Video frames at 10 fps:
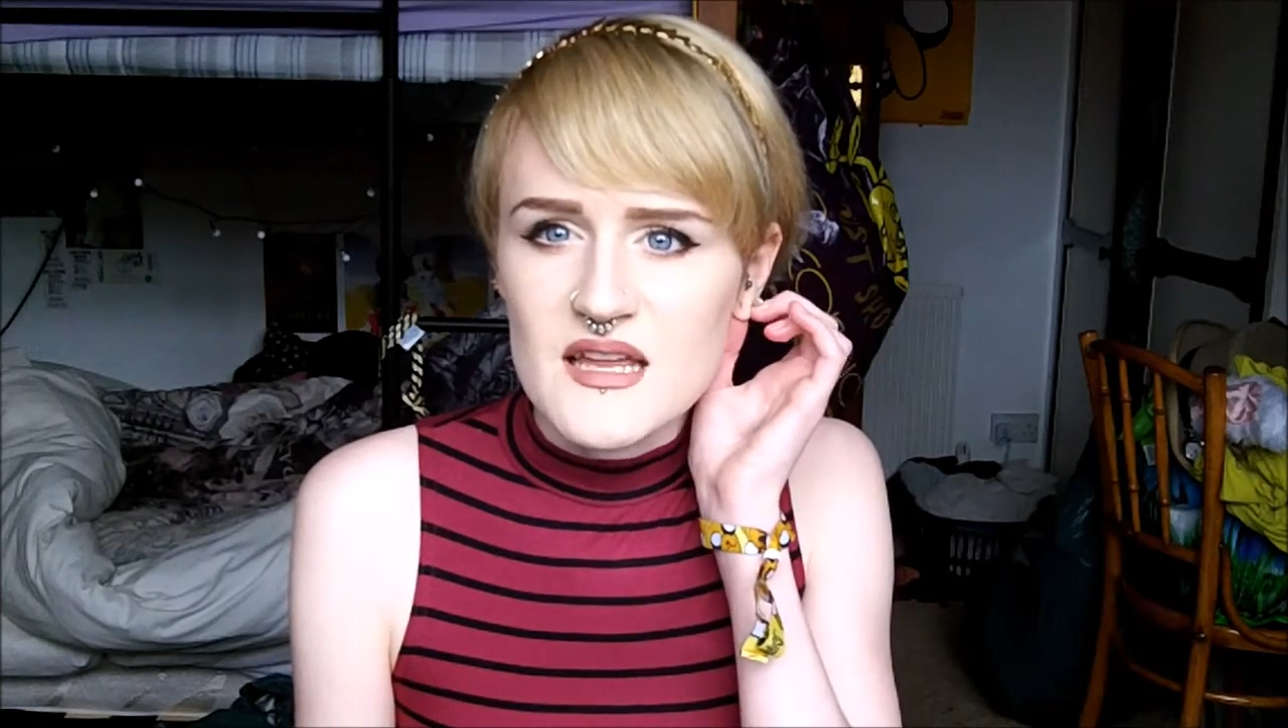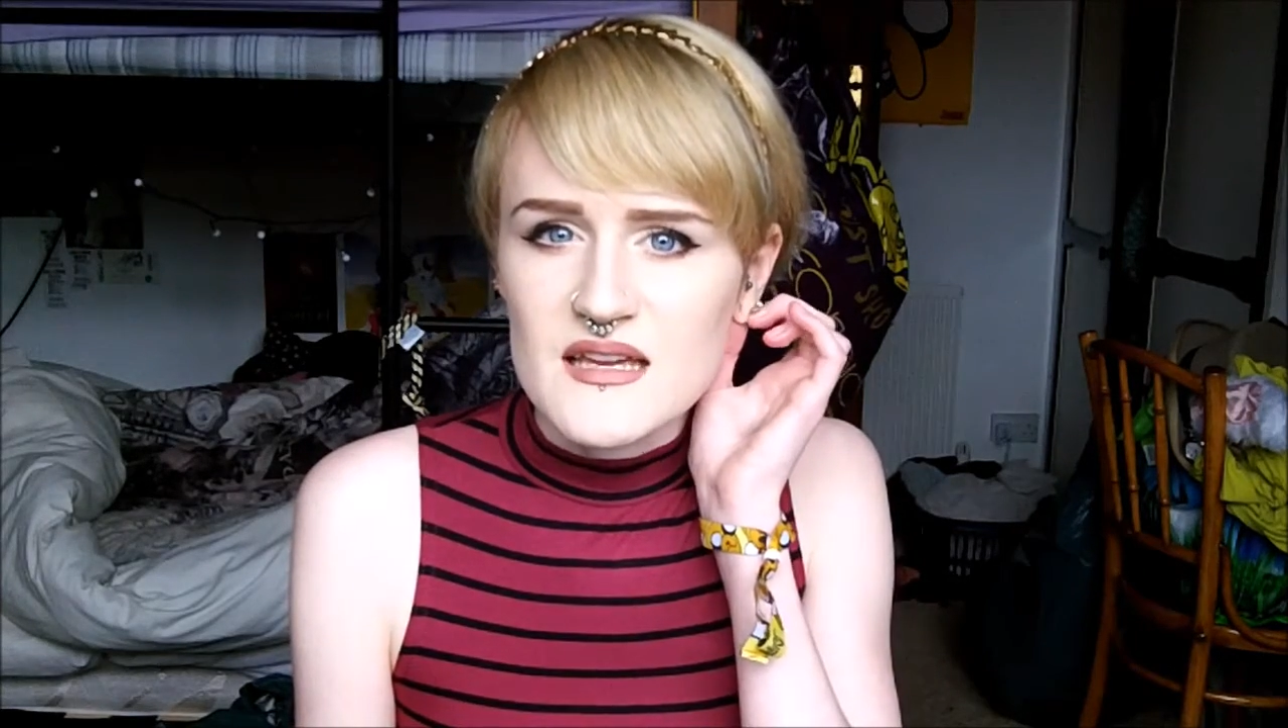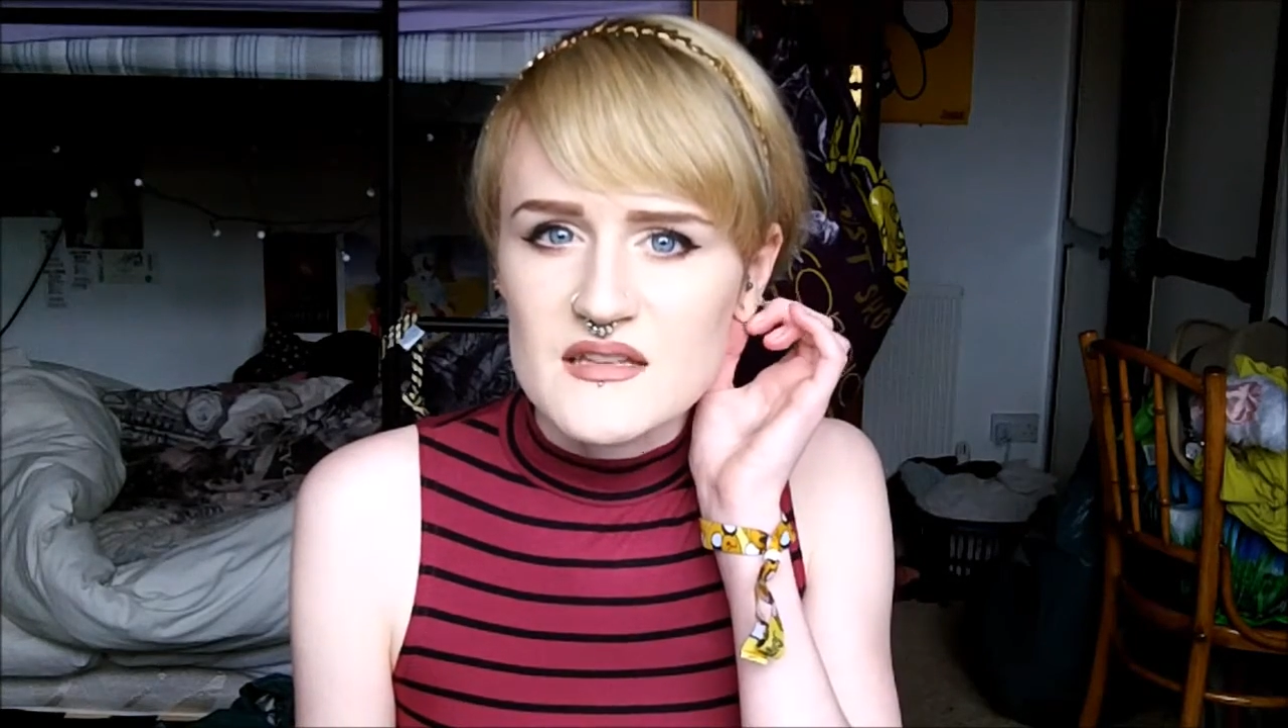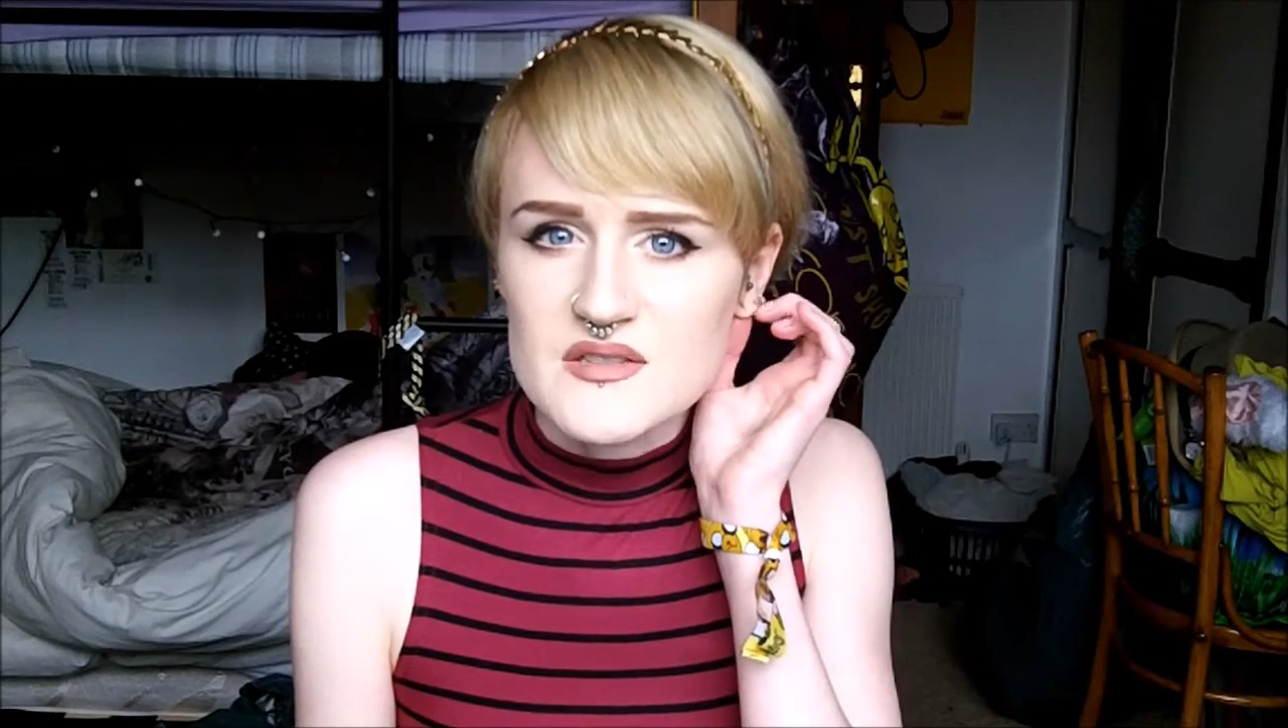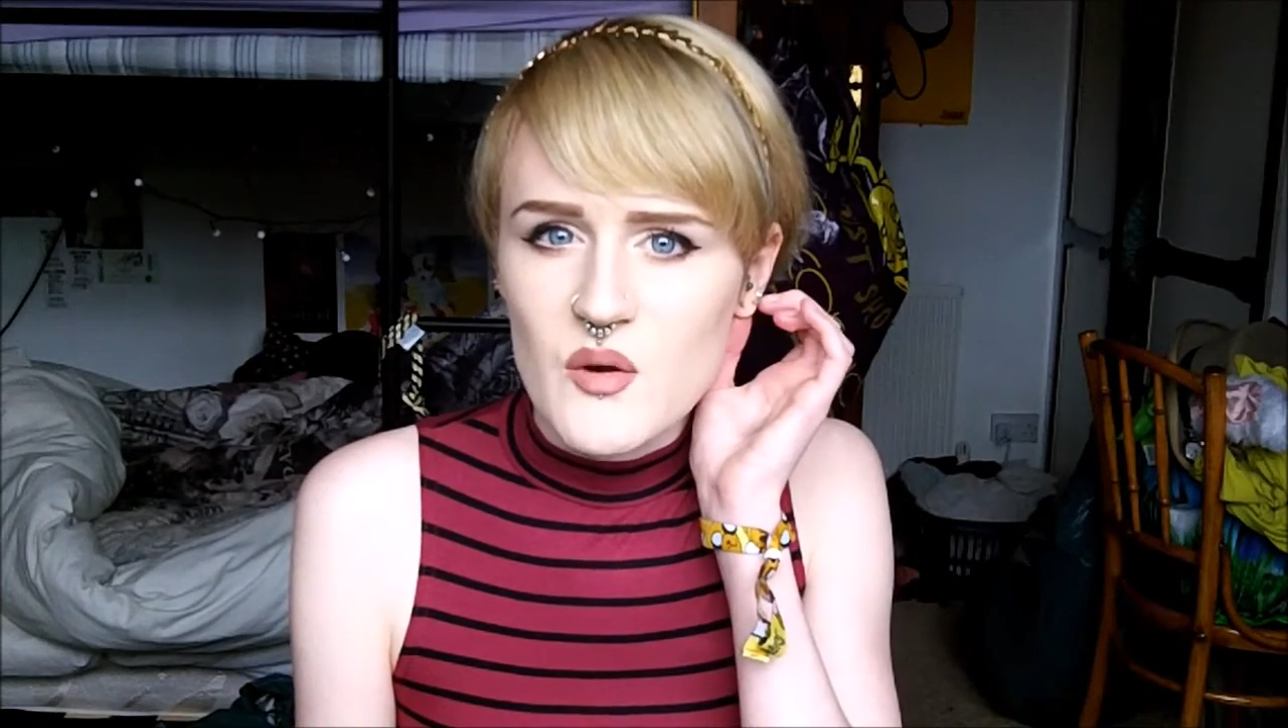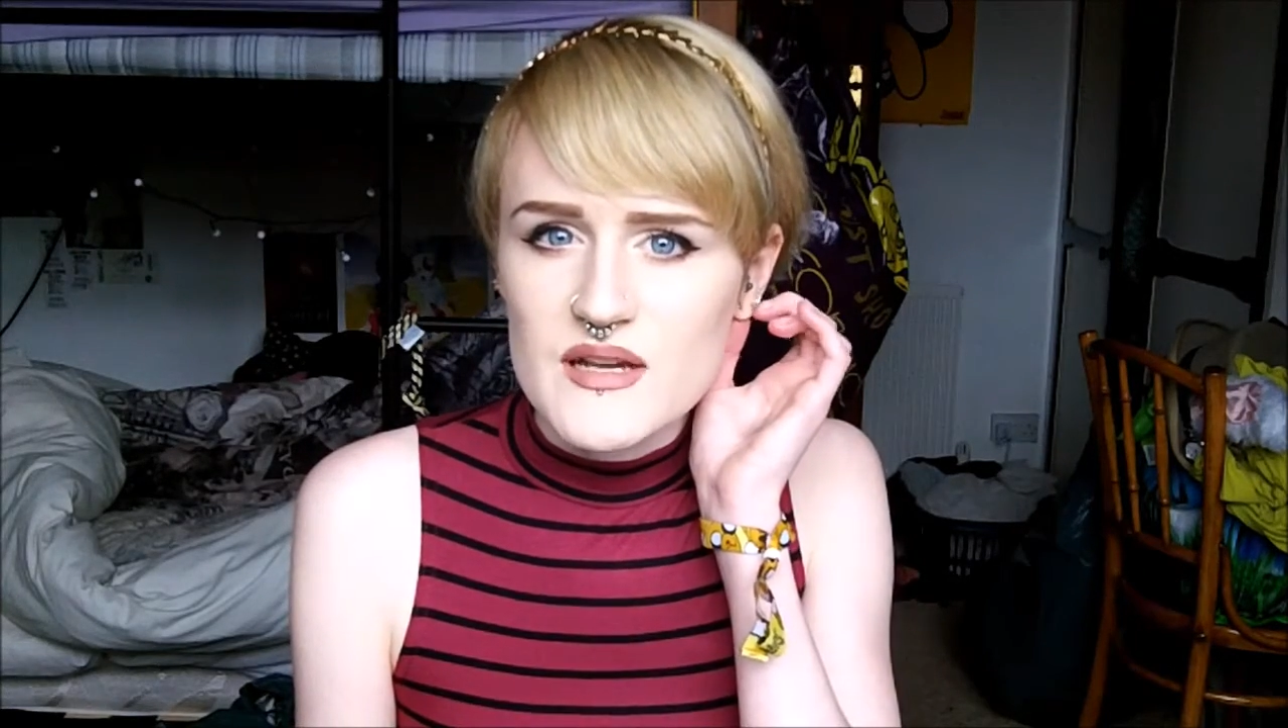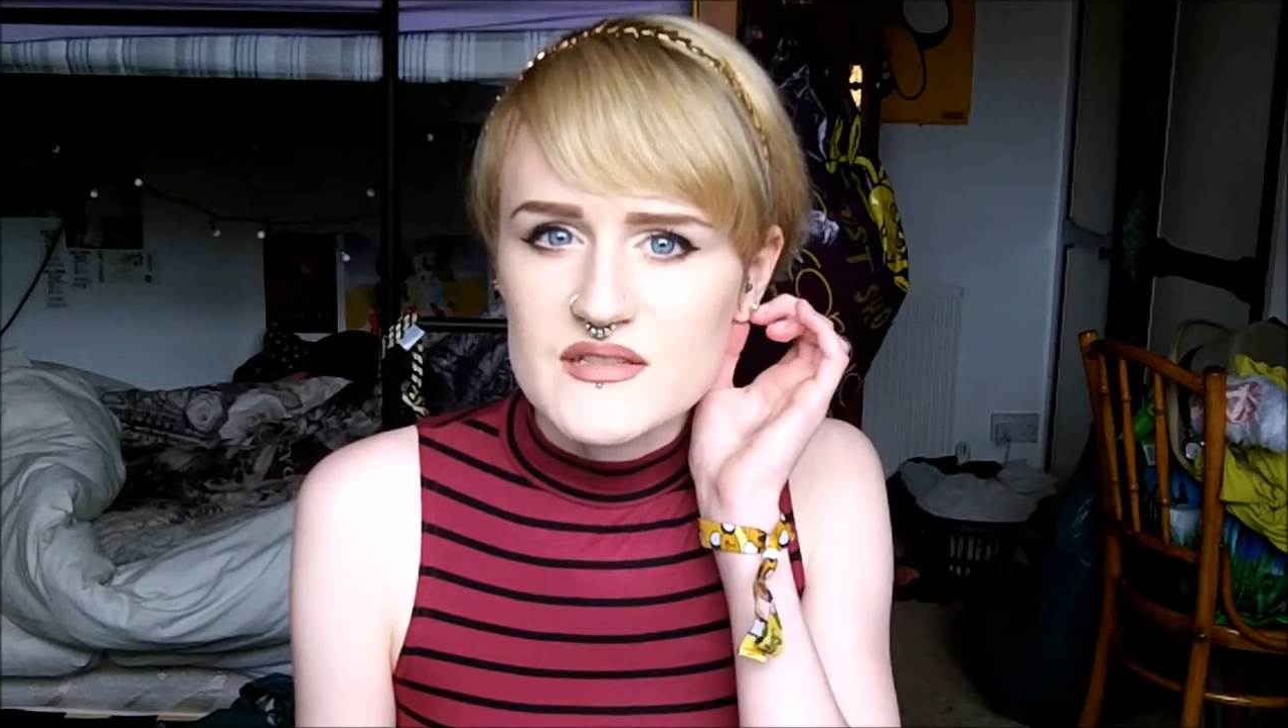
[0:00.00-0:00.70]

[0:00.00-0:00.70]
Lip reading: it's quite